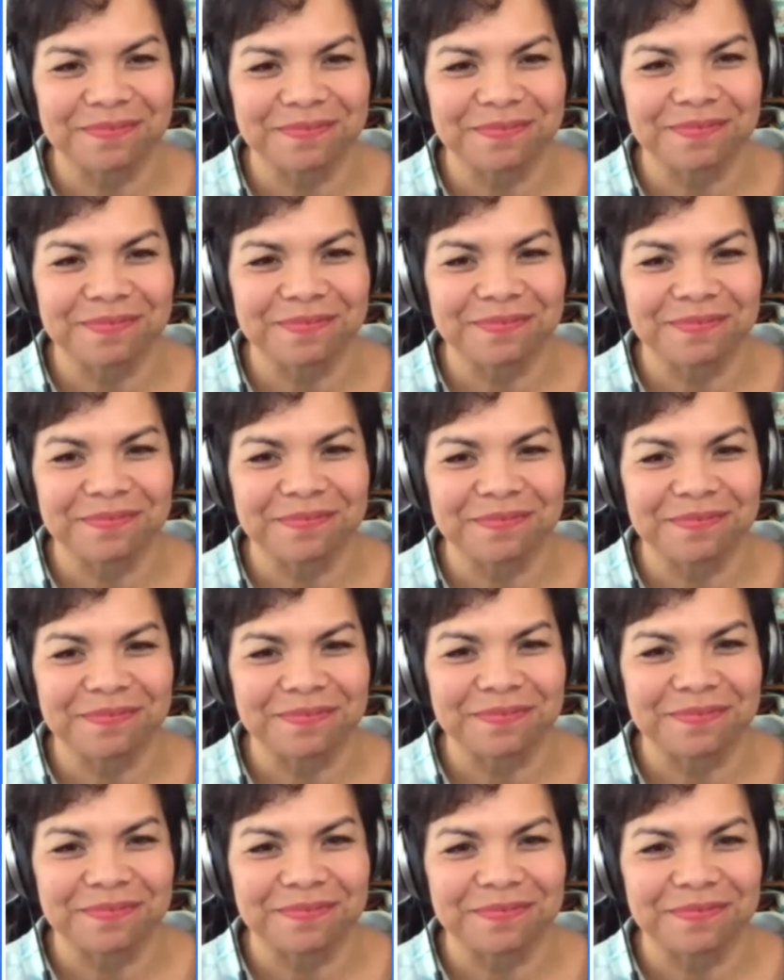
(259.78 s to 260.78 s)

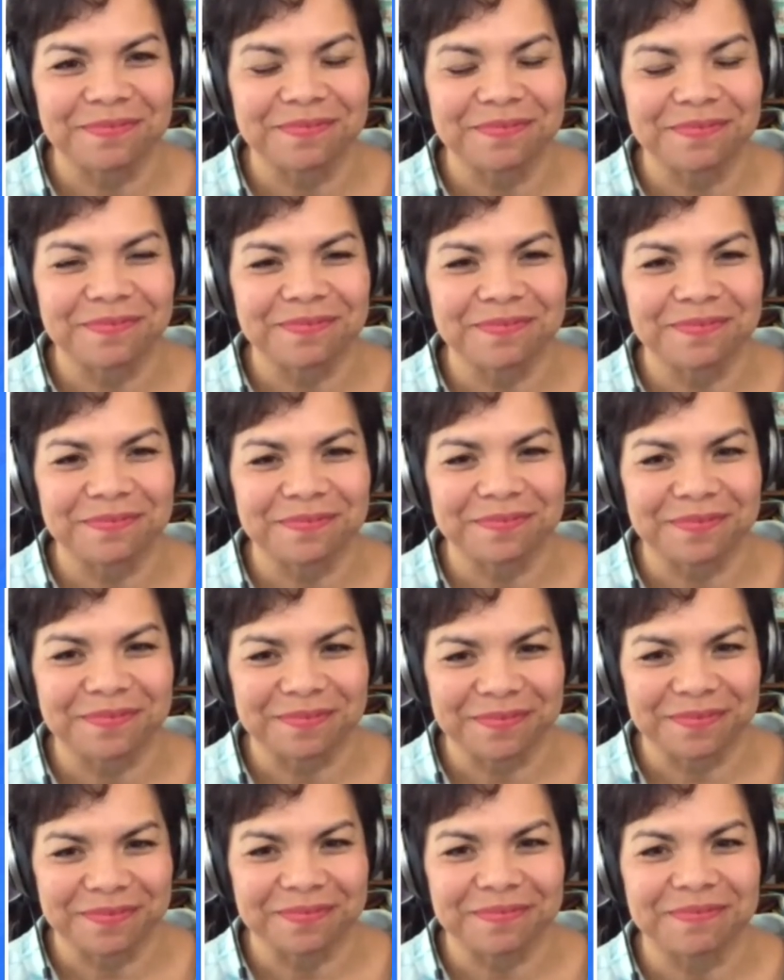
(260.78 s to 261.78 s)

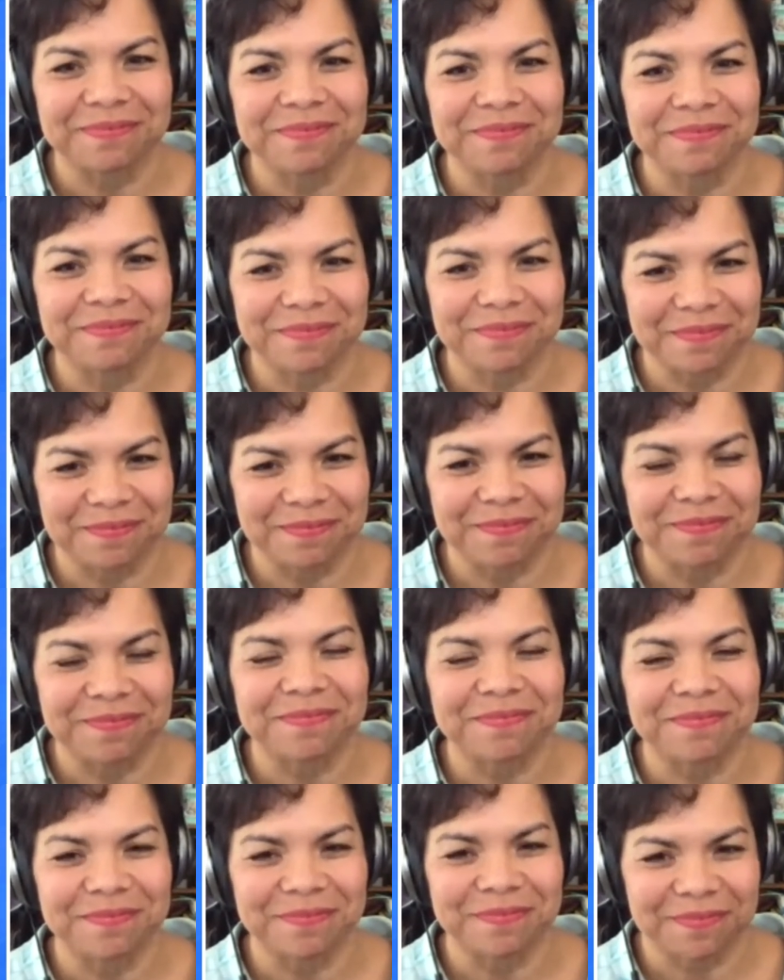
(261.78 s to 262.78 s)

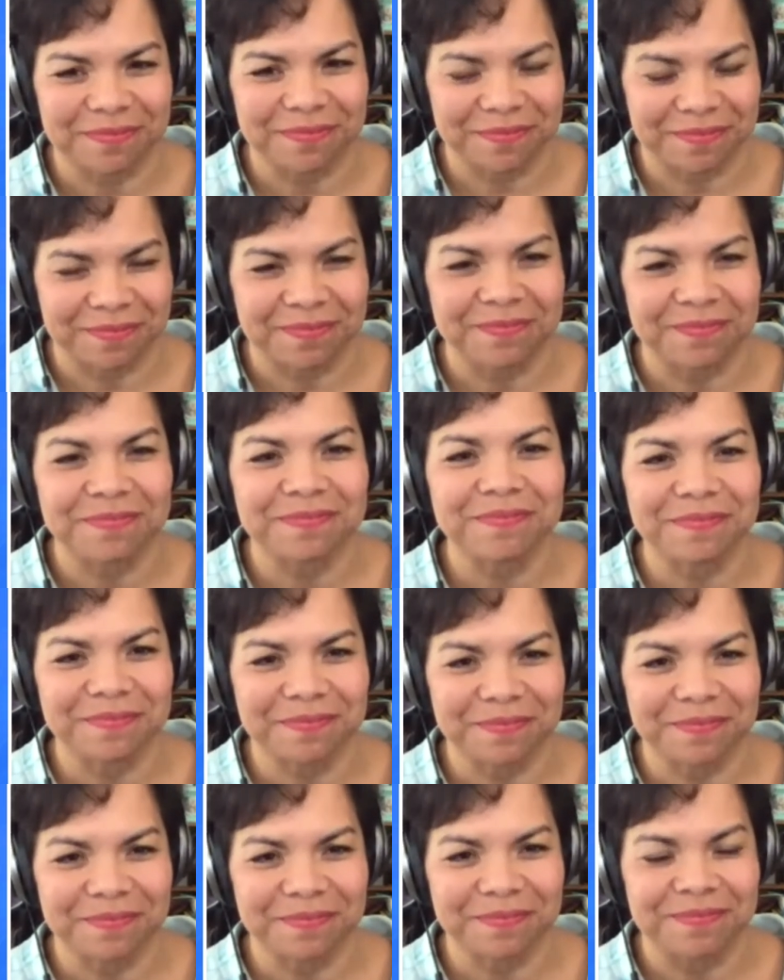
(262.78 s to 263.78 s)

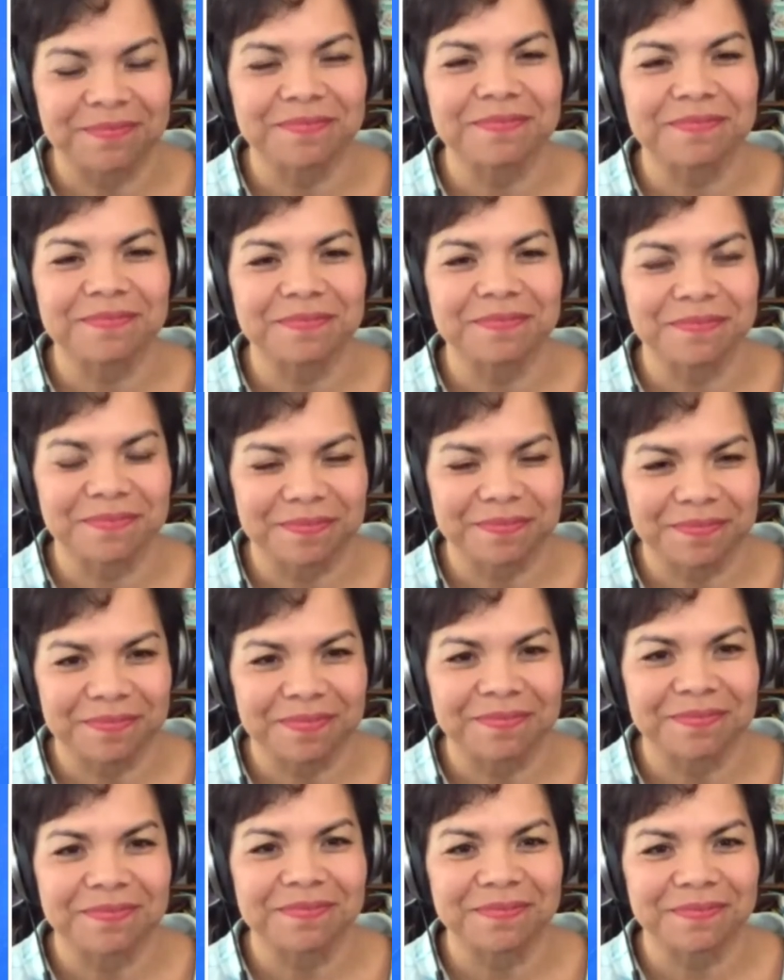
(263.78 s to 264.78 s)

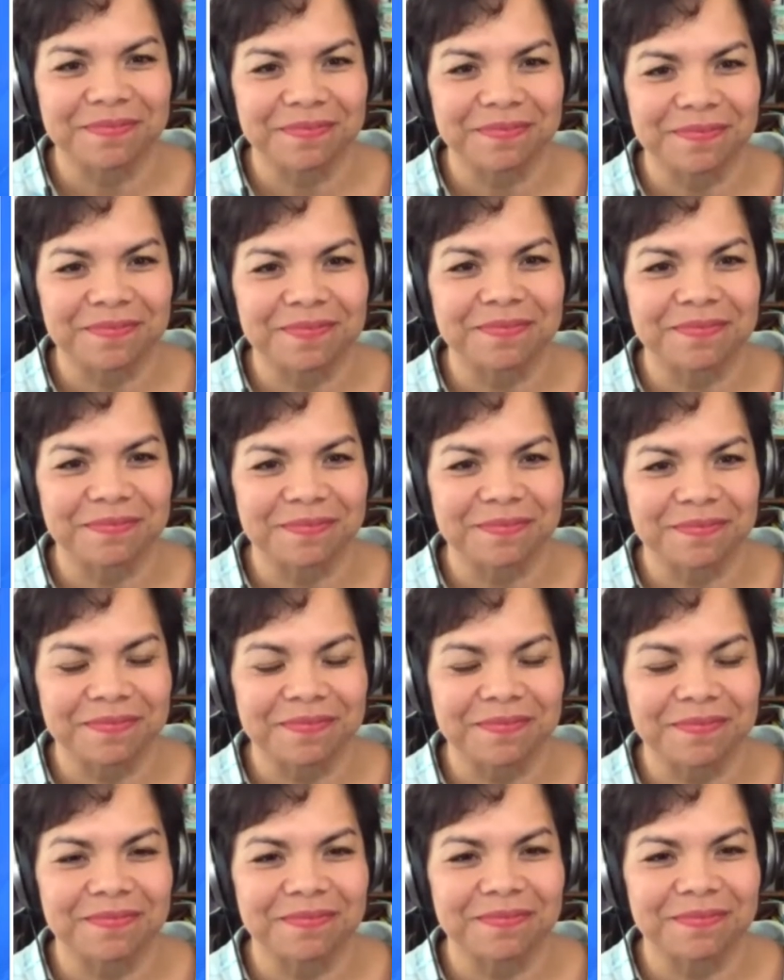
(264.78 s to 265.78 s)

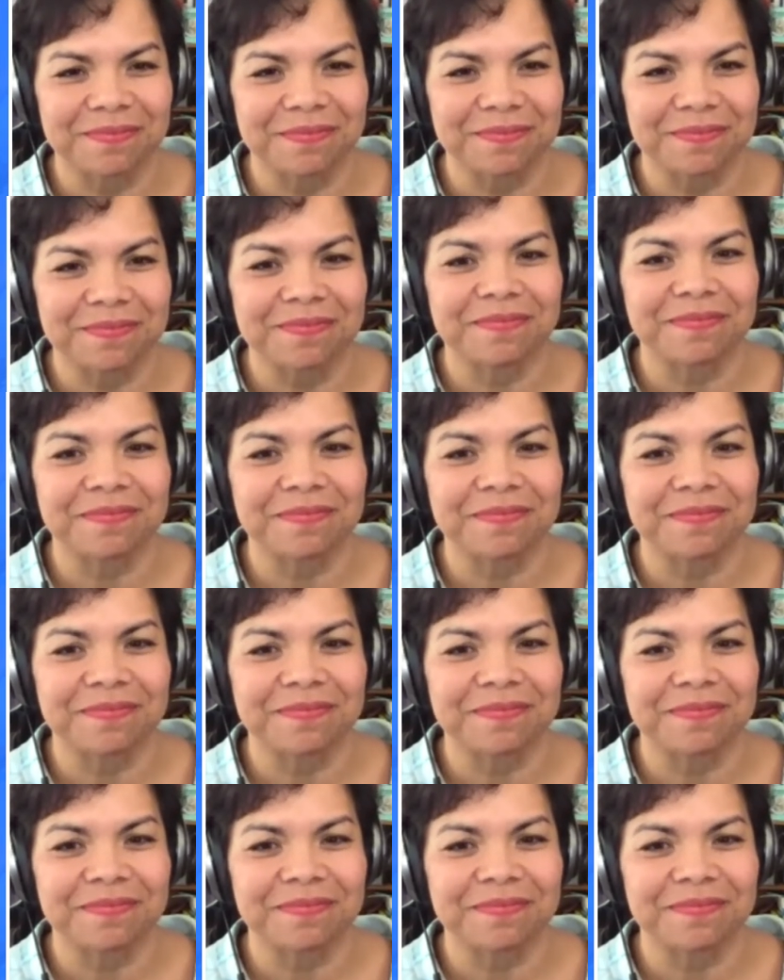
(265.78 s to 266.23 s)
(not speaking)